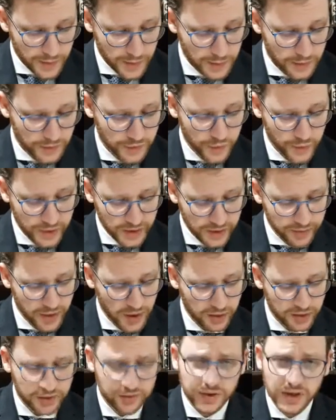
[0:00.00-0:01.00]
Because really we
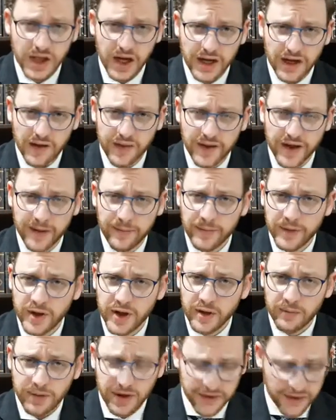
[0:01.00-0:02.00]
only rely on them
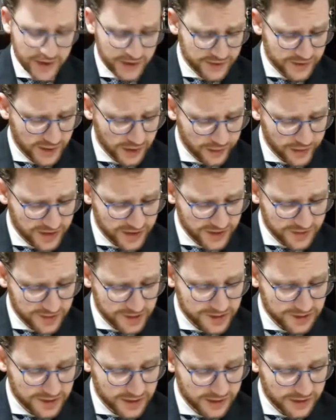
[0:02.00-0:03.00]
by things that are written
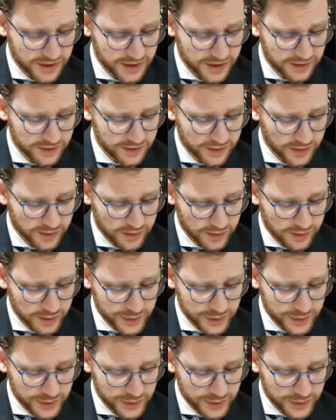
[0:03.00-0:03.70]
explicitly in the Torah.